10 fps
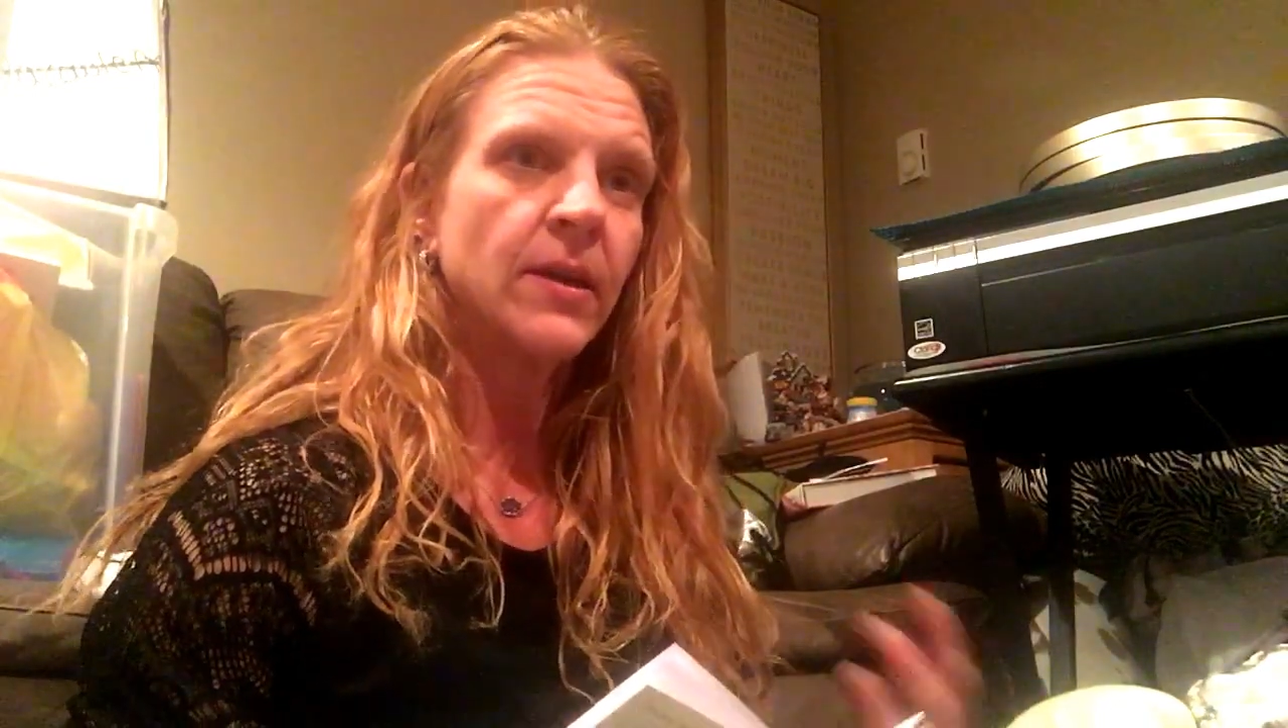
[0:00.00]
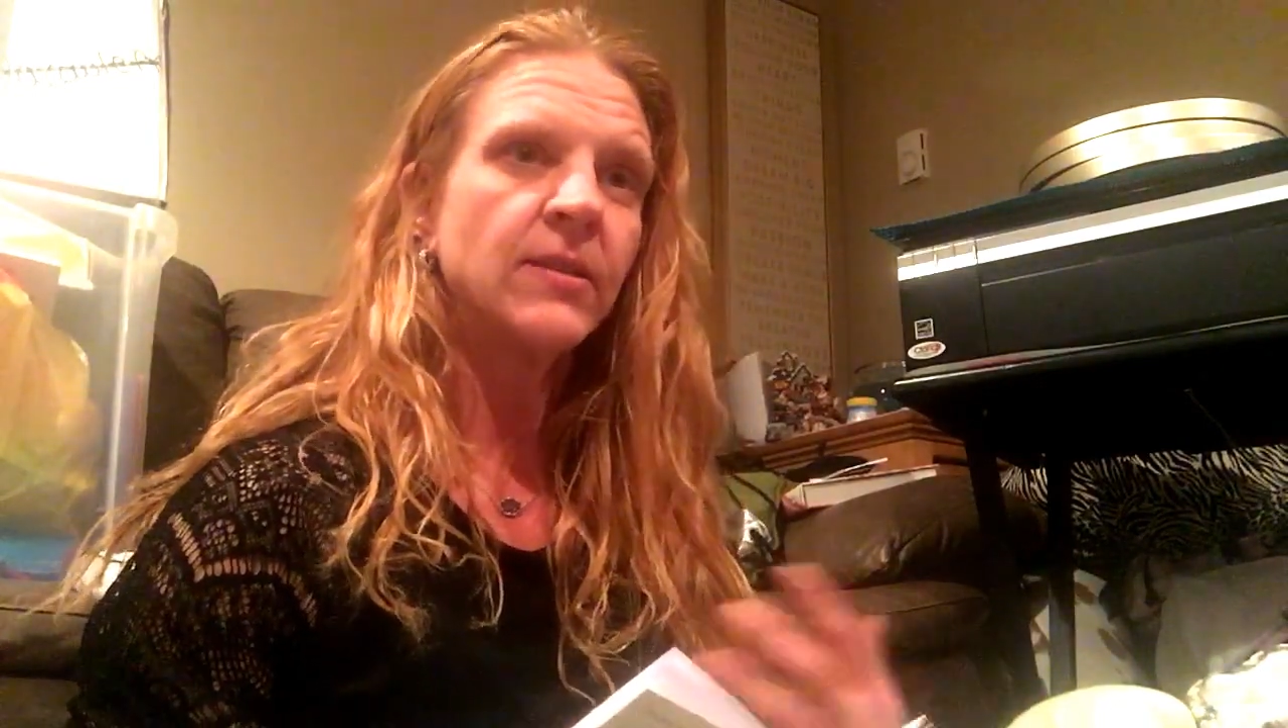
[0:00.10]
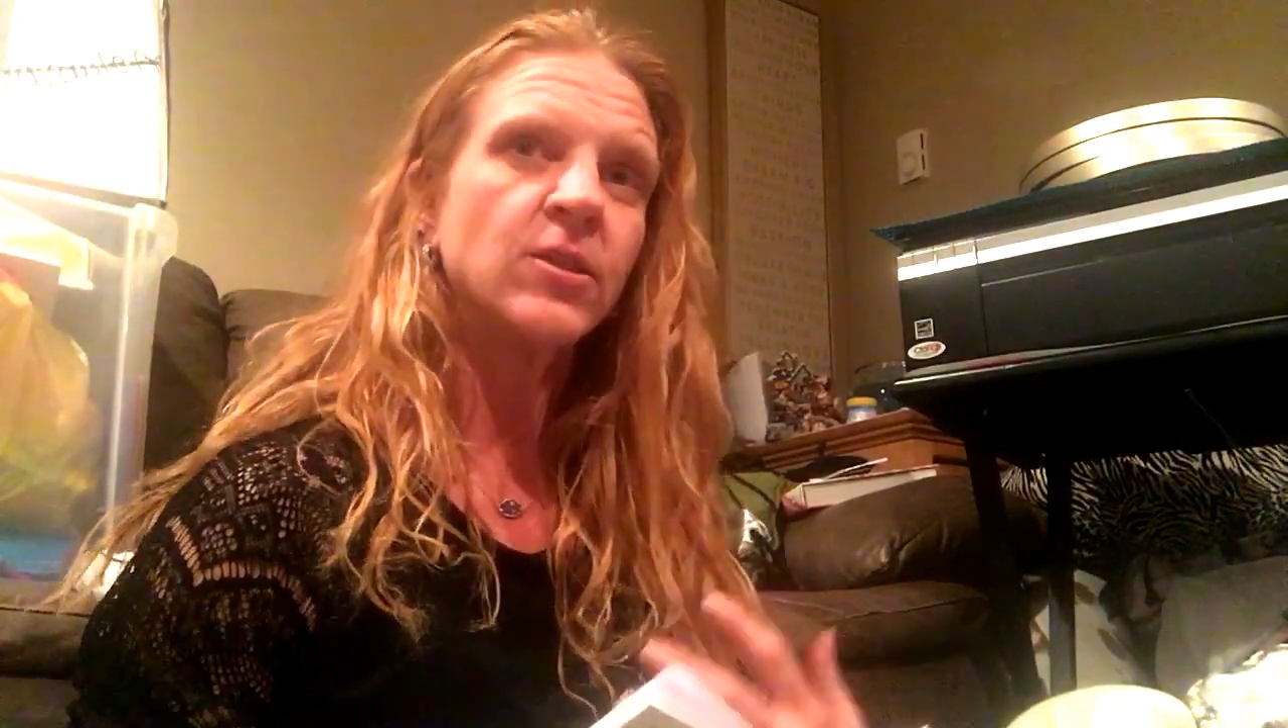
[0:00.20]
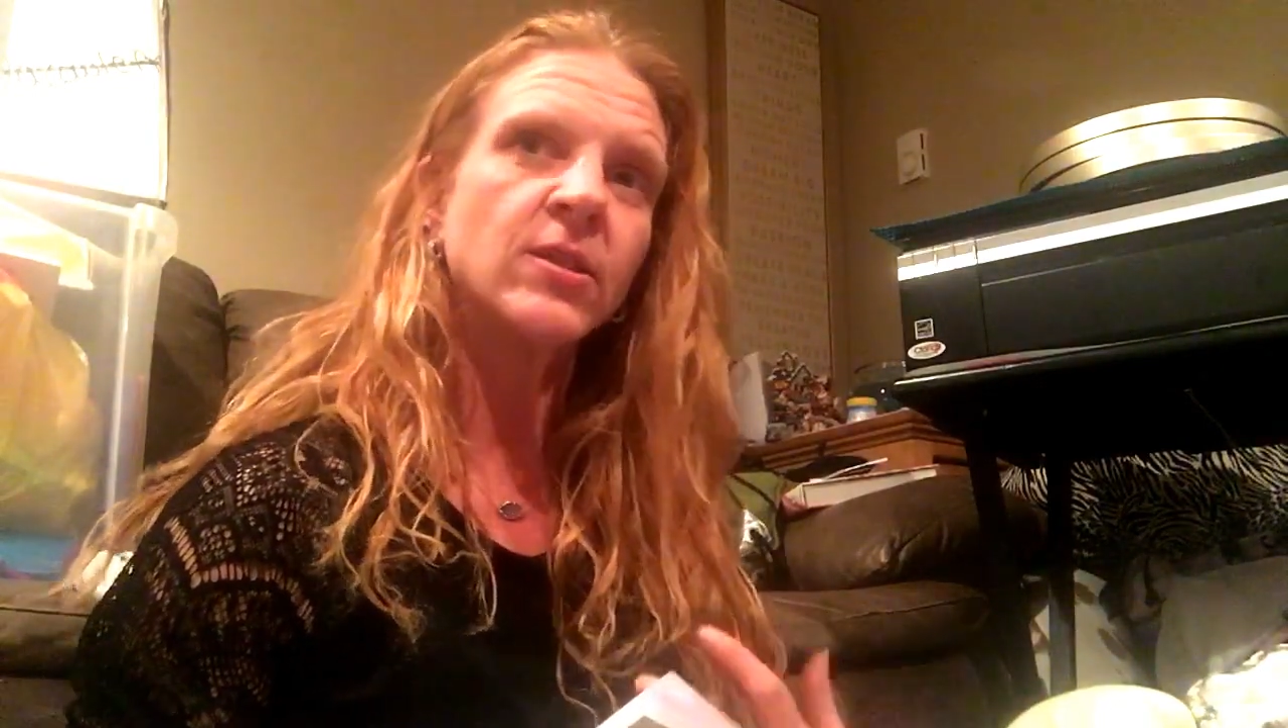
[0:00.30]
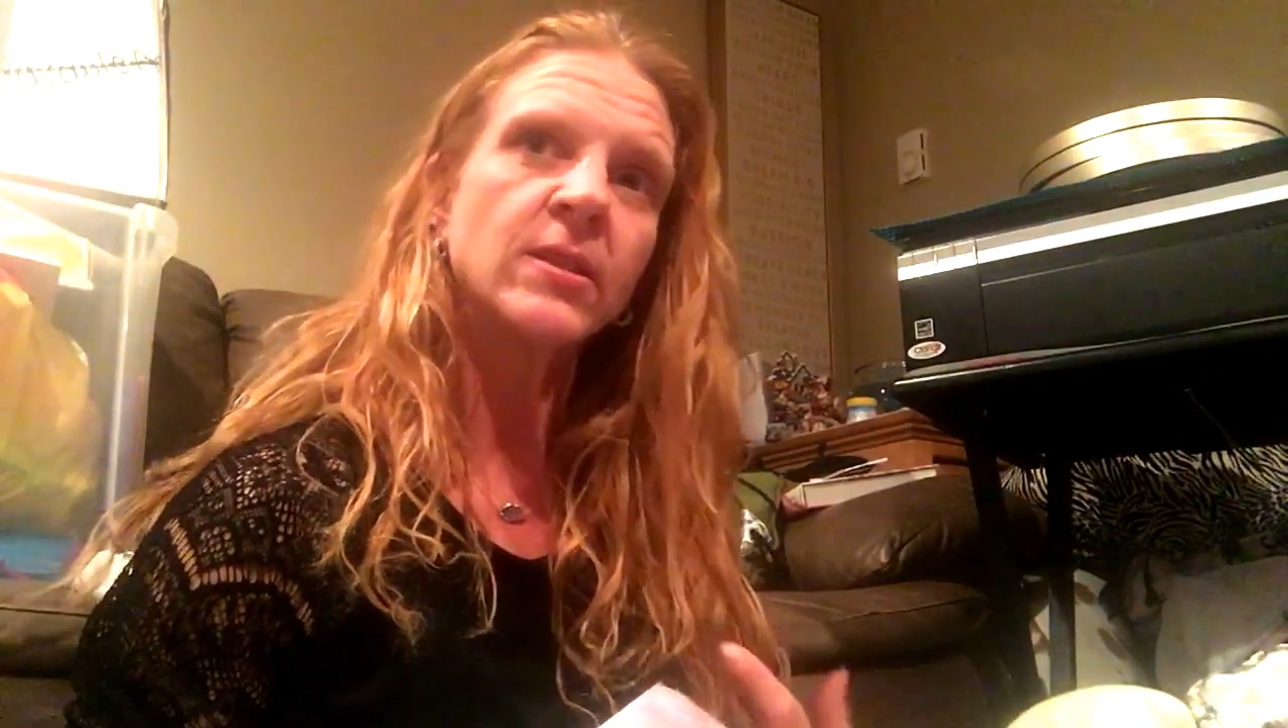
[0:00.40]

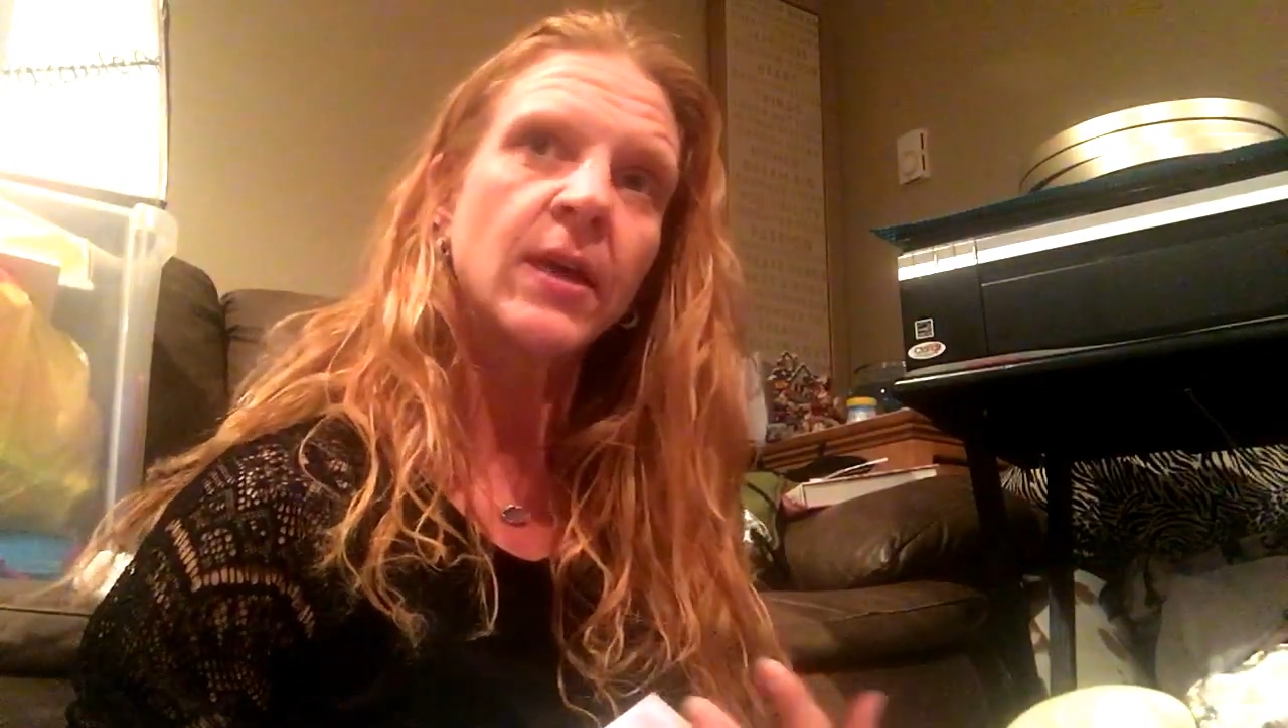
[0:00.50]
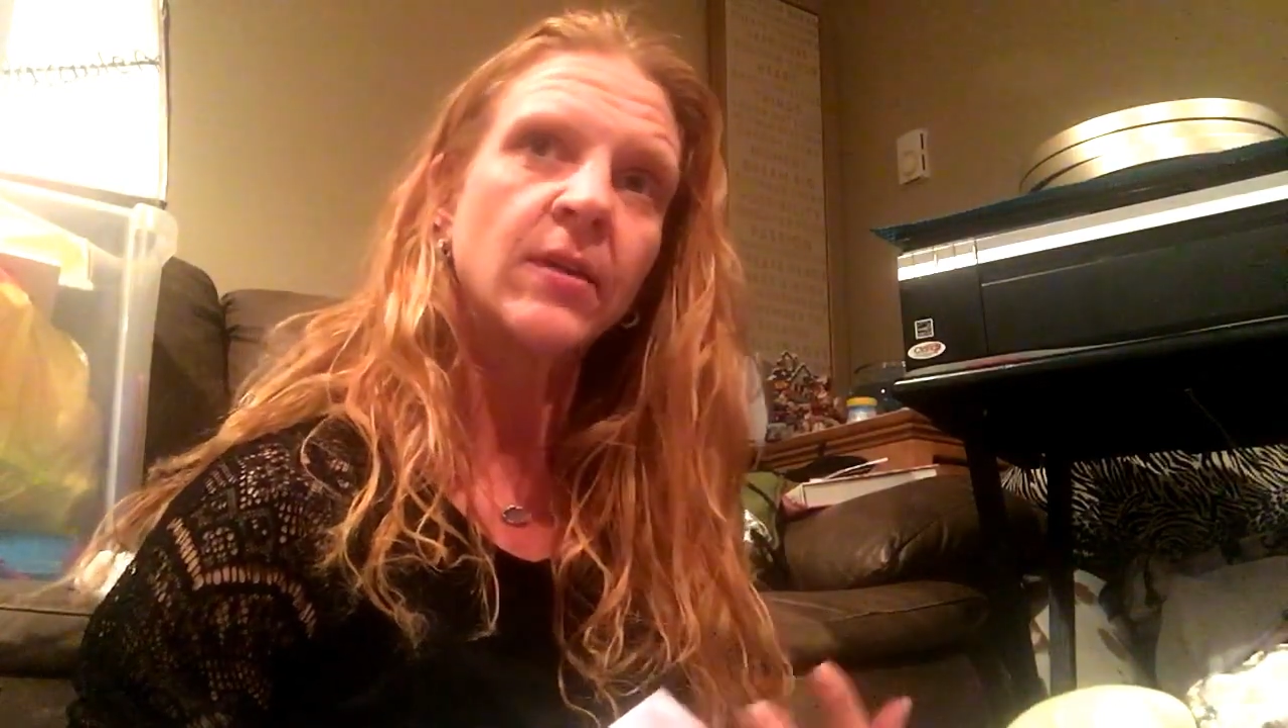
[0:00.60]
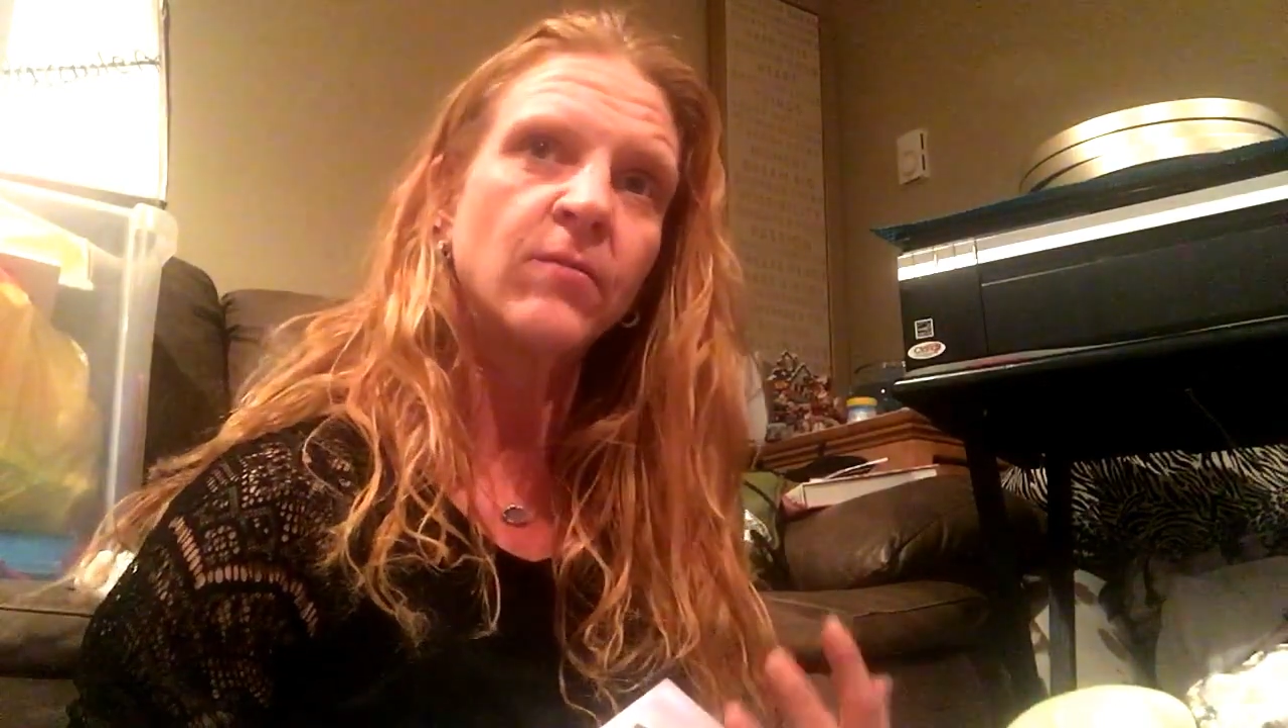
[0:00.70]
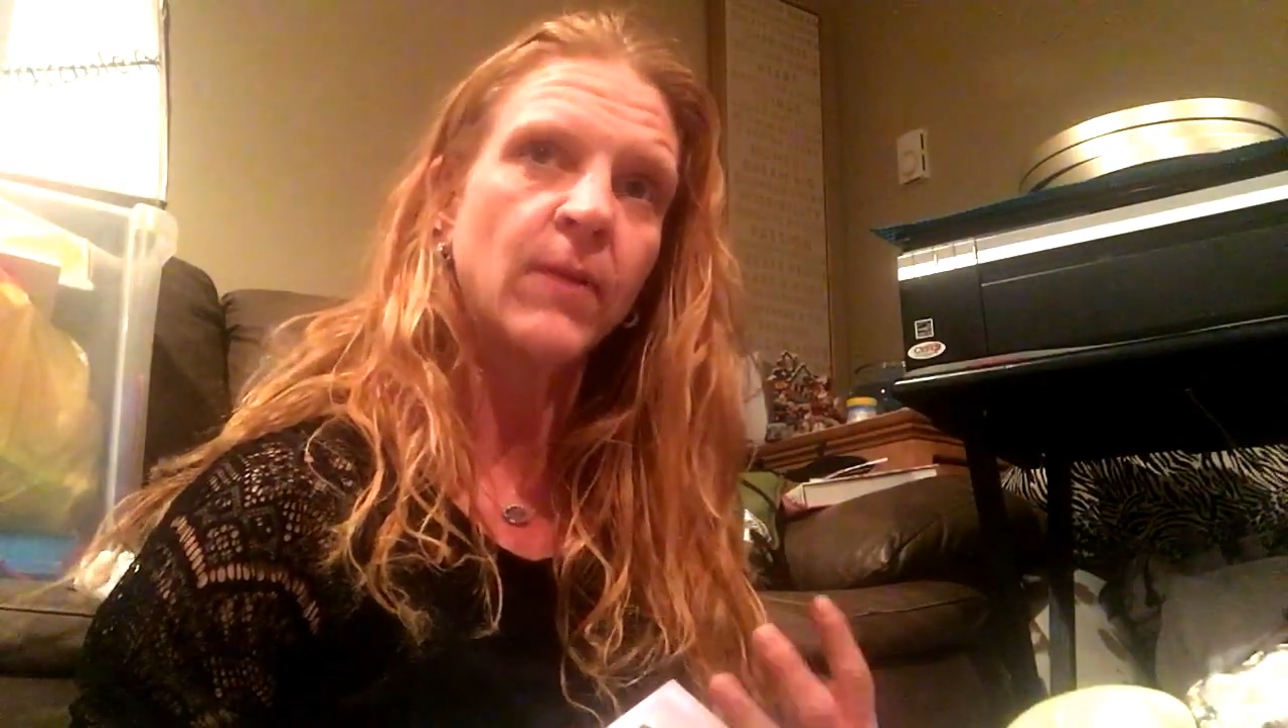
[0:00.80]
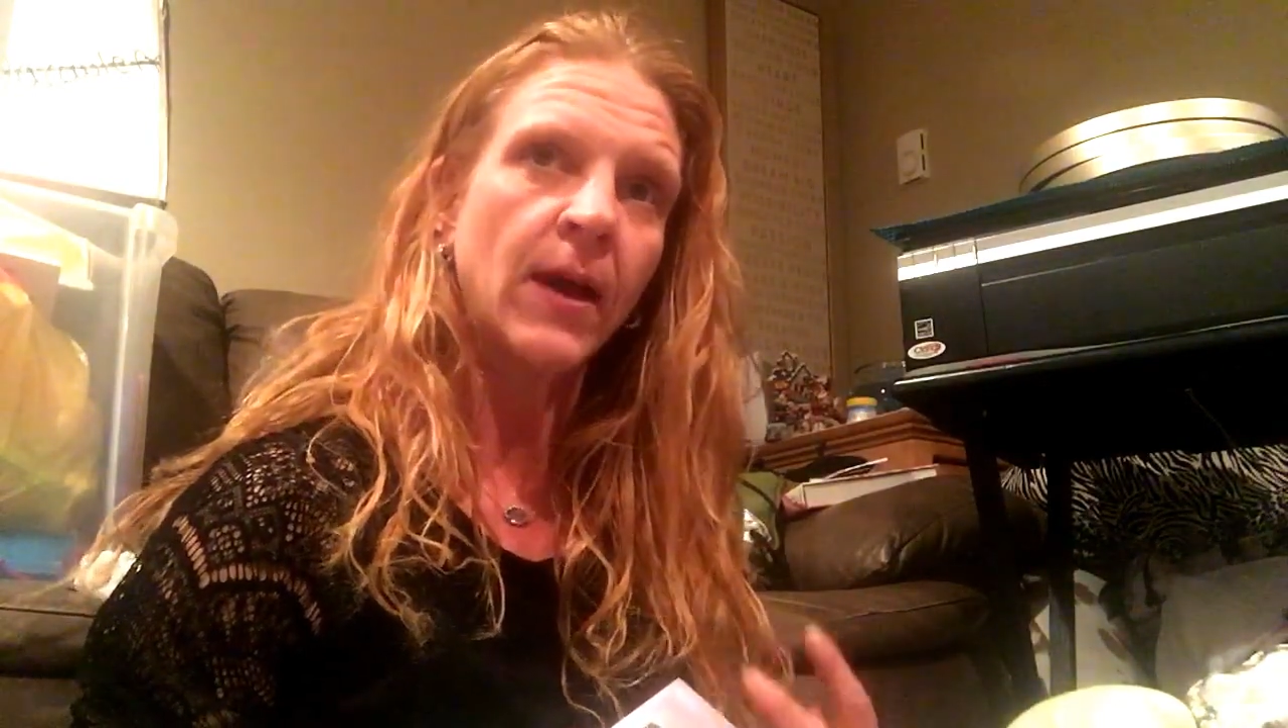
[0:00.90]
it's just kind of